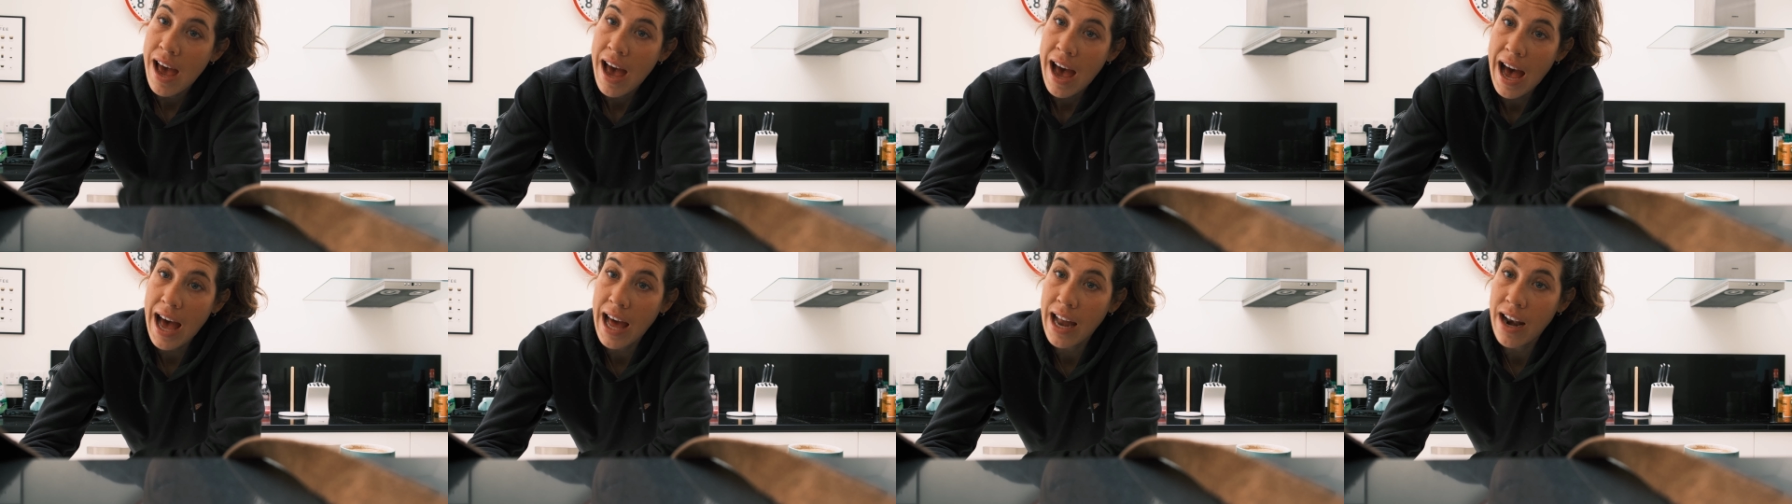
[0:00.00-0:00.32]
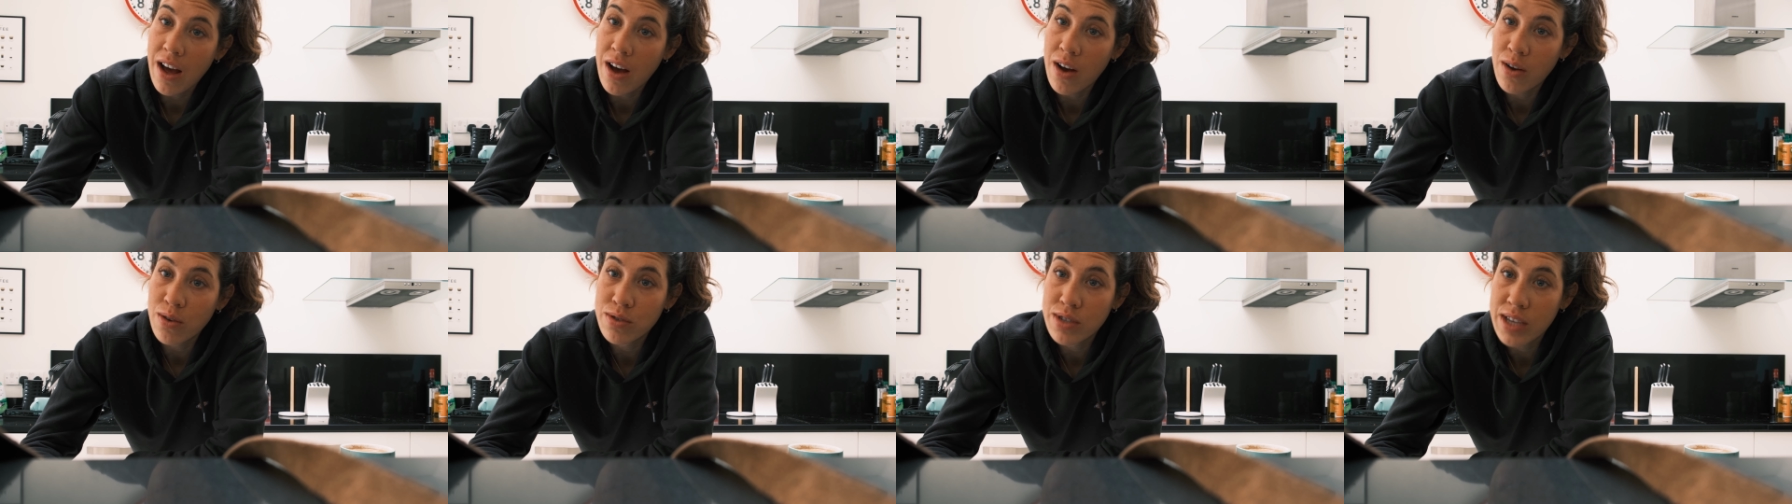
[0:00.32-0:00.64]
and
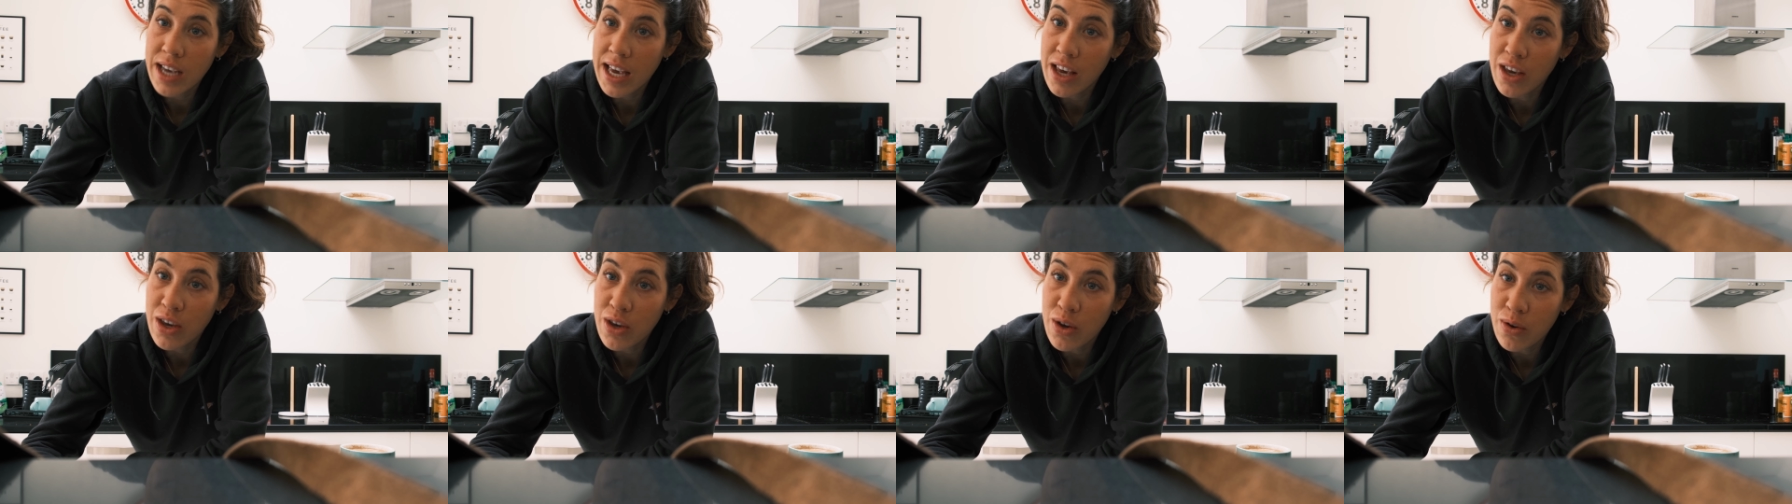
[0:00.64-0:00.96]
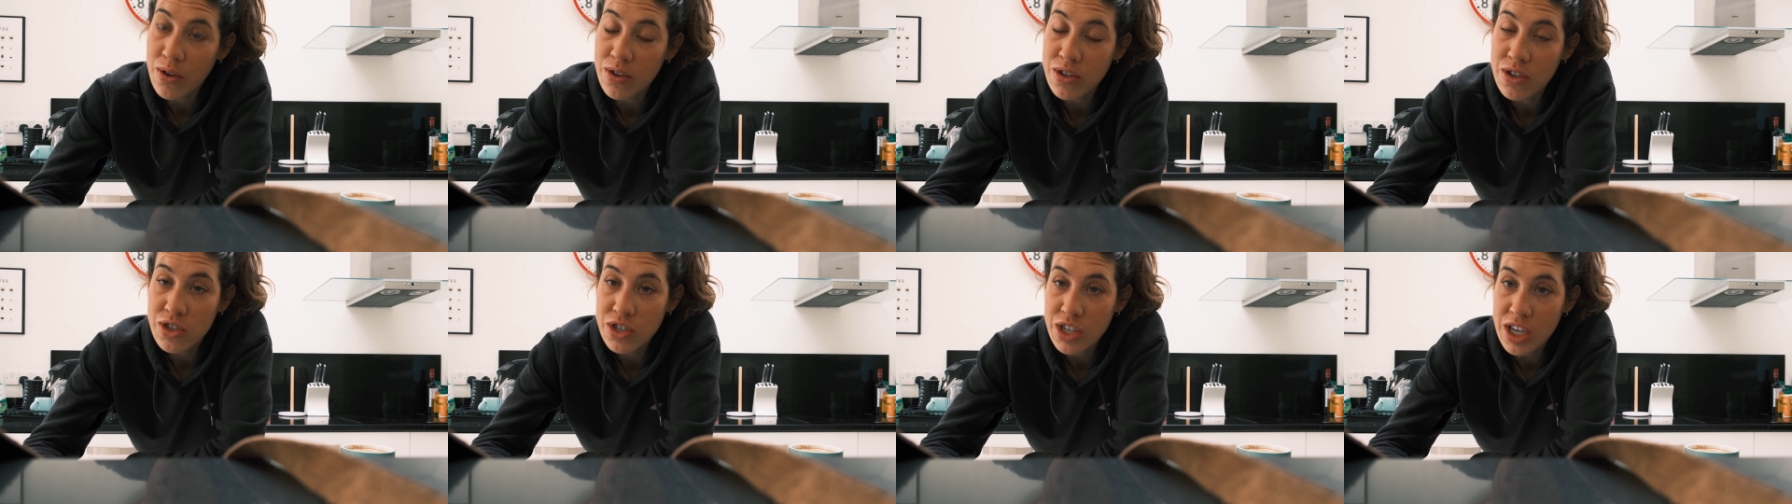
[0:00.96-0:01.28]
I'll take you
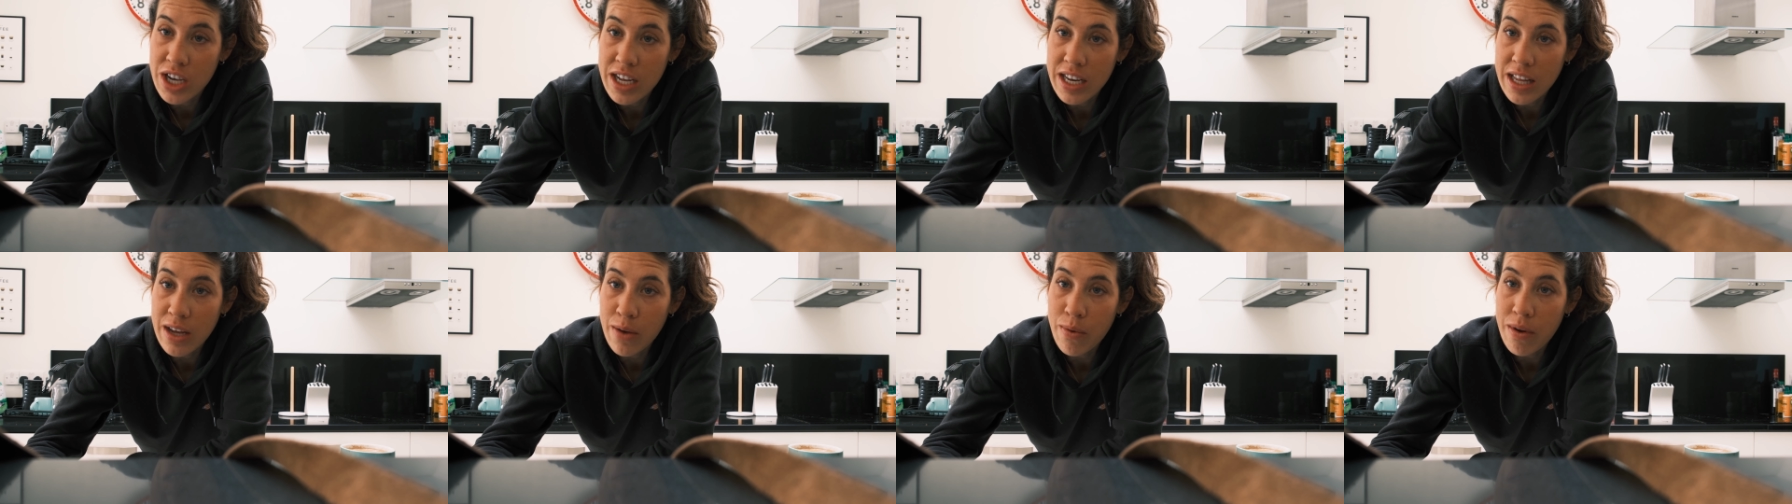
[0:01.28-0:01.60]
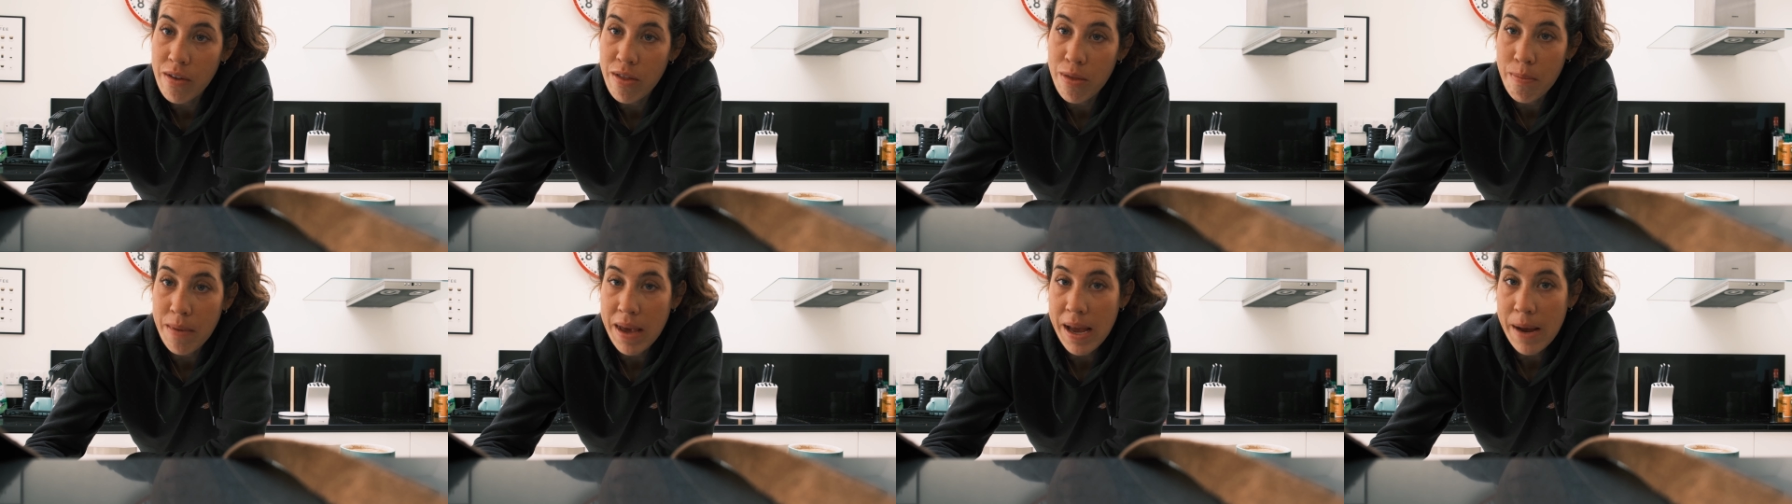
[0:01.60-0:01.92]
on the journey
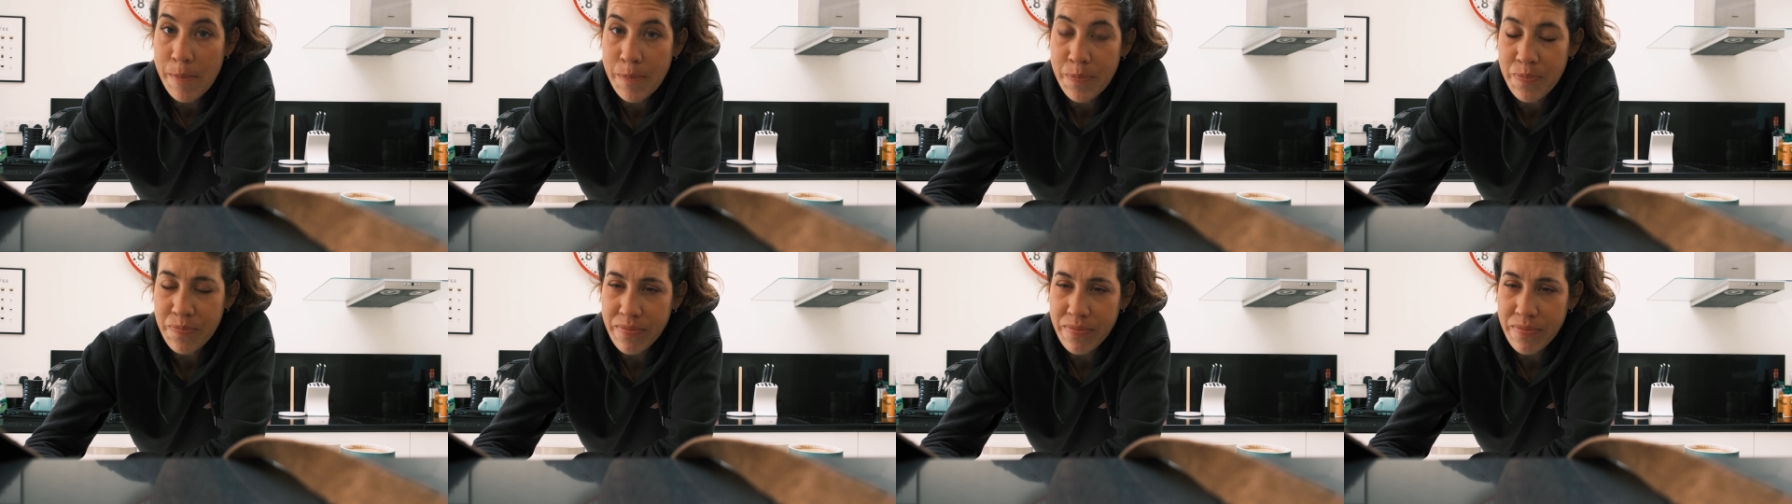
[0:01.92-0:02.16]
with me.